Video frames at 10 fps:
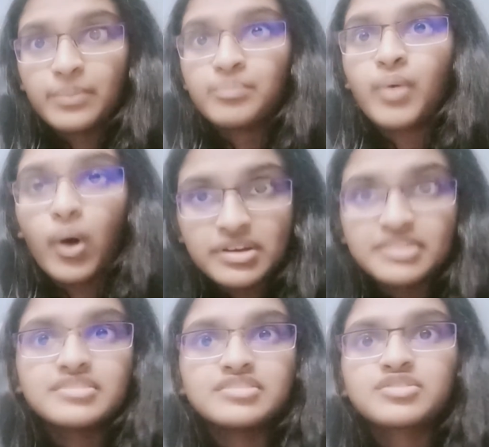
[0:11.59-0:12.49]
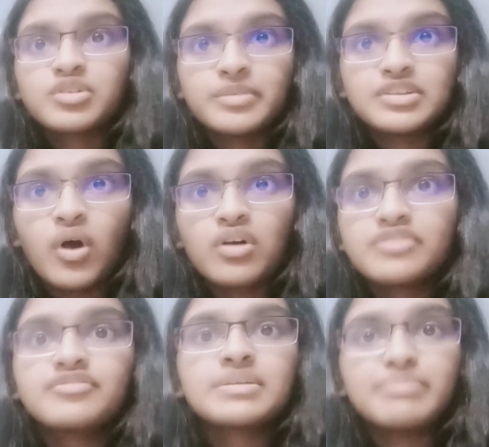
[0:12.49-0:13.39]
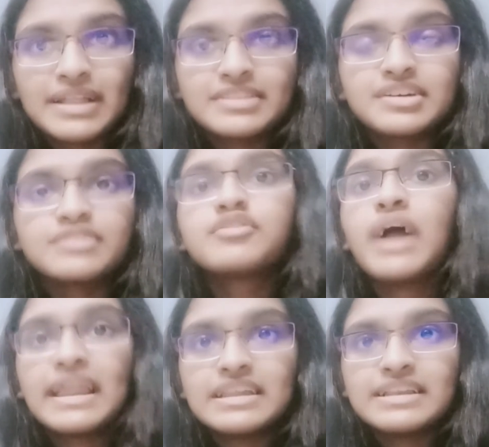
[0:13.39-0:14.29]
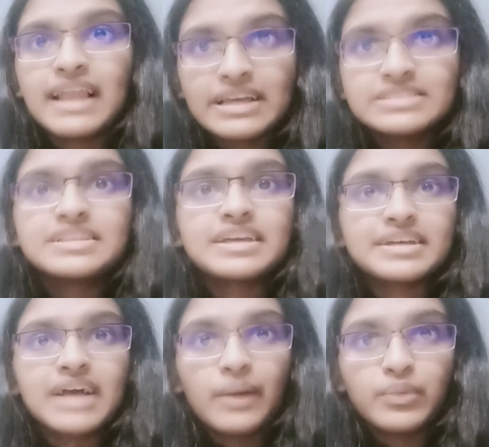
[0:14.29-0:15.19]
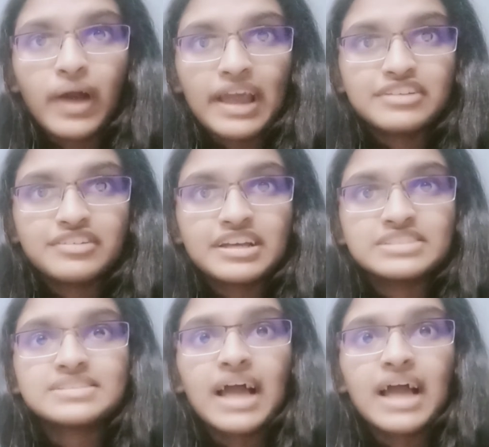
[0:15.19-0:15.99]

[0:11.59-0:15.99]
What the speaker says: important chromatographic method for analyzing carbohydrates,